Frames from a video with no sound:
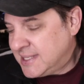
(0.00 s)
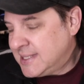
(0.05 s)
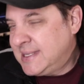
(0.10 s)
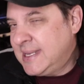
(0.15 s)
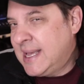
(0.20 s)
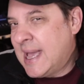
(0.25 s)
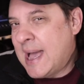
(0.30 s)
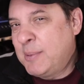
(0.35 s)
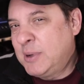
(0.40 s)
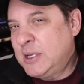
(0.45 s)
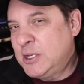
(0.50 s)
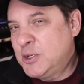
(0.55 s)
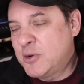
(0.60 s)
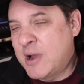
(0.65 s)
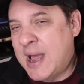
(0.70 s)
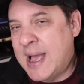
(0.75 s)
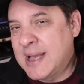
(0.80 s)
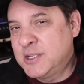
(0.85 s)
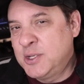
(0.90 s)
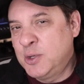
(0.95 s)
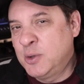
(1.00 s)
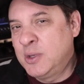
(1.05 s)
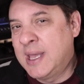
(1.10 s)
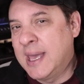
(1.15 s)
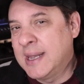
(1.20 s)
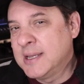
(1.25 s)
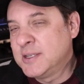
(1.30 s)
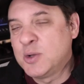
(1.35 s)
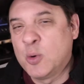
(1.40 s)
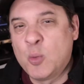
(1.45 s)
to see how many tracks you can
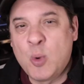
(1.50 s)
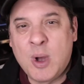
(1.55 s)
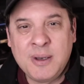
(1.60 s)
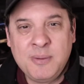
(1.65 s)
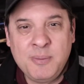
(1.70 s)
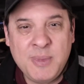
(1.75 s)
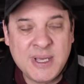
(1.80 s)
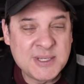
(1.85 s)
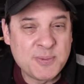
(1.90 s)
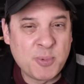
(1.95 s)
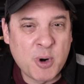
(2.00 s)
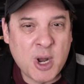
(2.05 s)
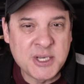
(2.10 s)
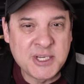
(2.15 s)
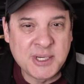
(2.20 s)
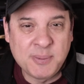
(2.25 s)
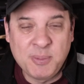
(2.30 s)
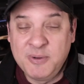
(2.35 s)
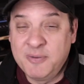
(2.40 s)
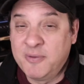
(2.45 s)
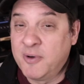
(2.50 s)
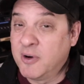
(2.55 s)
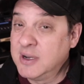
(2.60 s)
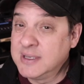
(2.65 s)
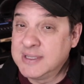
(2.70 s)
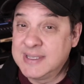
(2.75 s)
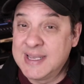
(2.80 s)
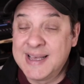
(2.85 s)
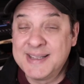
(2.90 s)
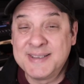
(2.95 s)
get into one mix project before
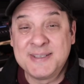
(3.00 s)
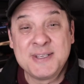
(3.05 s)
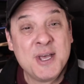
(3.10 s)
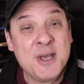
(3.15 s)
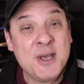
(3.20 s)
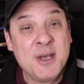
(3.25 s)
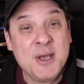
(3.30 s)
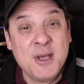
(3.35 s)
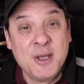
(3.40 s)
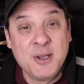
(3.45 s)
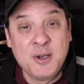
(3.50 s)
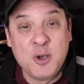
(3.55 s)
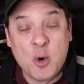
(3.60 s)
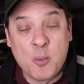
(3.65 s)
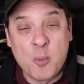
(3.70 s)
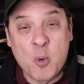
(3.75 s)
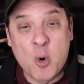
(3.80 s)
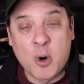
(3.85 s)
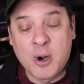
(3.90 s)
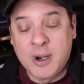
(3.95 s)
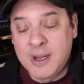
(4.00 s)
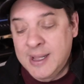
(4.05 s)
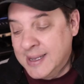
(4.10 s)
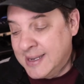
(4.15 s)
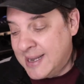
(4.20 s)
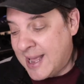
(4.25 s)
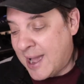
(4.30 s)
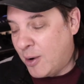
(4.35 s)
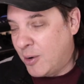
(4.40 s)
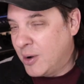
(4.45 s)
it says no more.
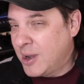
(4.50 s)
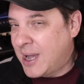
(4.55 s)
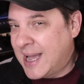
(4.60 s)
Now,